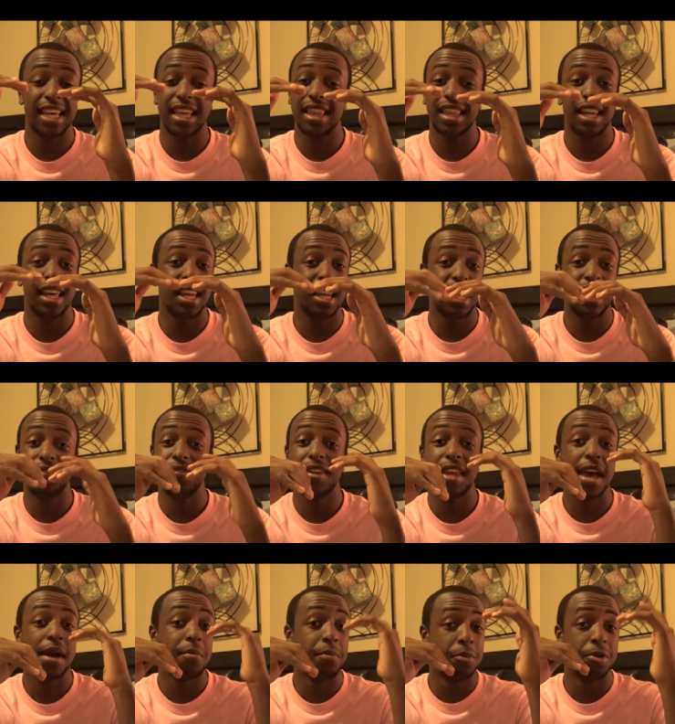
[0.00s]
athletic, if
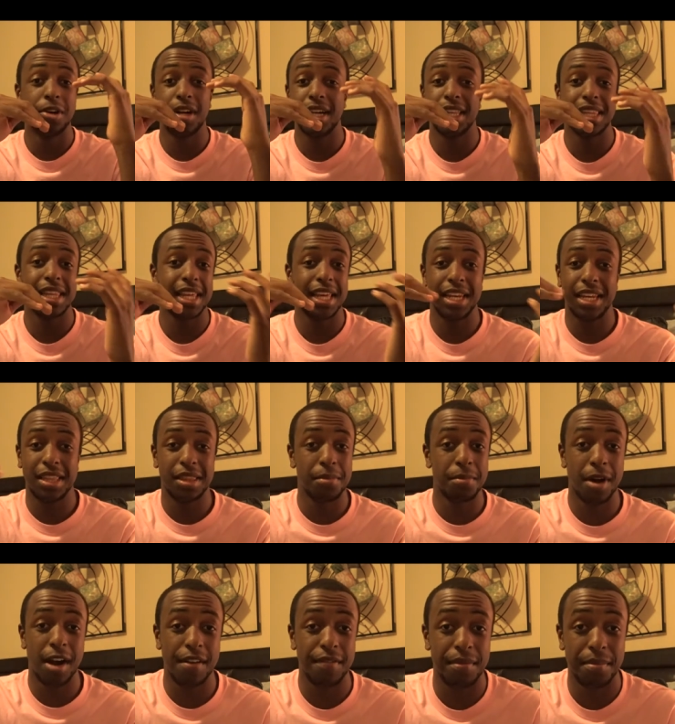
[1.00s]
not more athletic, than
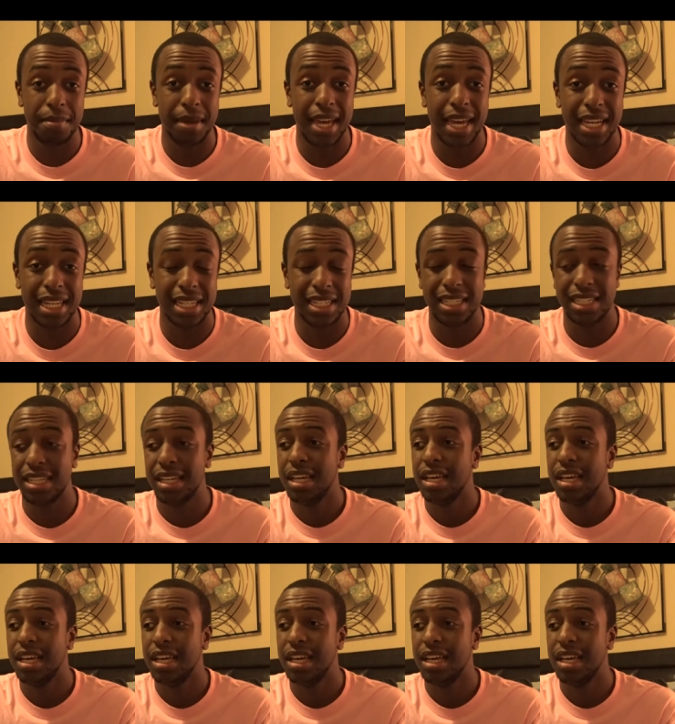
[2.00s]
Marvin Bagley.